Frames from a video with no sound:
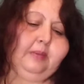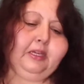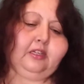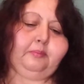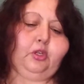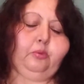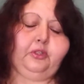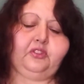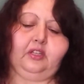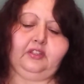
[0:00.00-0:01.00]
I pick up
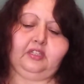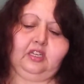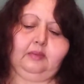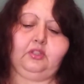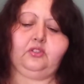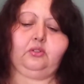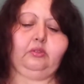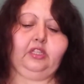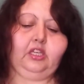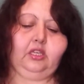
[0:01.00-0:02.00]
notebooks all the time. These are
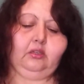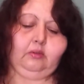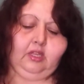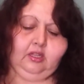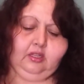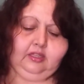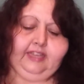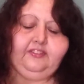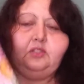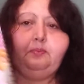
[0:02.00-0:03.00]
really cute.
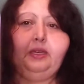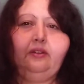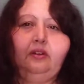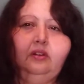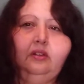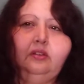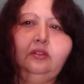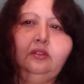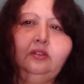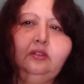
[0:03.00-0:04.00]
Life is Better
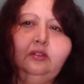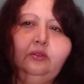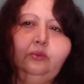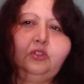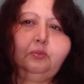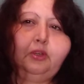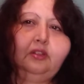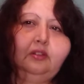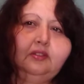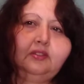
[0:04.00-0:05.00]
with
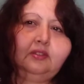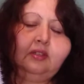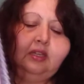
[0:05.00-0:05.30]
sprinkles.